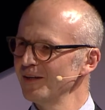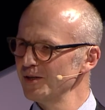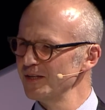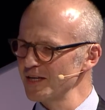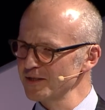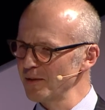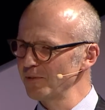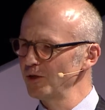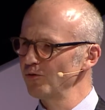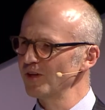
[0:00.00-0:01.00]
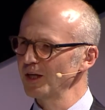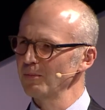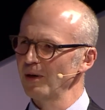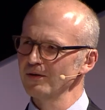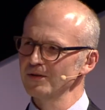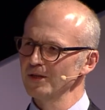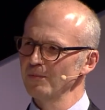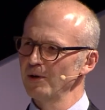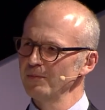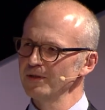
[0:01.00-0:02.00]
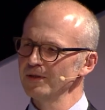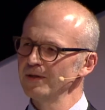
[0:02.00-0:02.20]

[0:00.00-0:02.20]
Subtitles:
Is that something you think about at the moment?